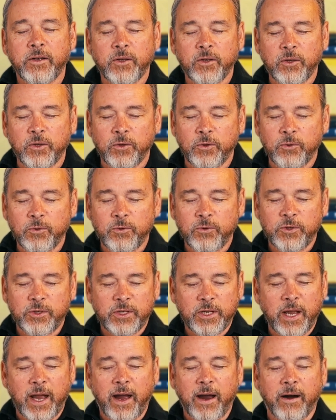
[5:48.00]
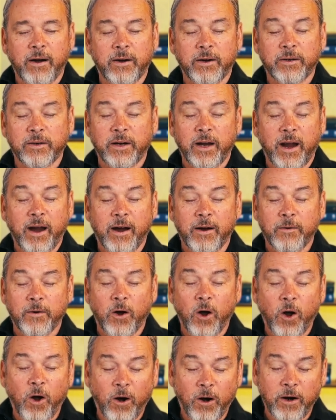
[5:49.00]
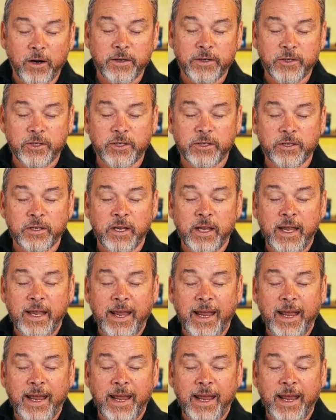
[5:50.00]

use our, our hearts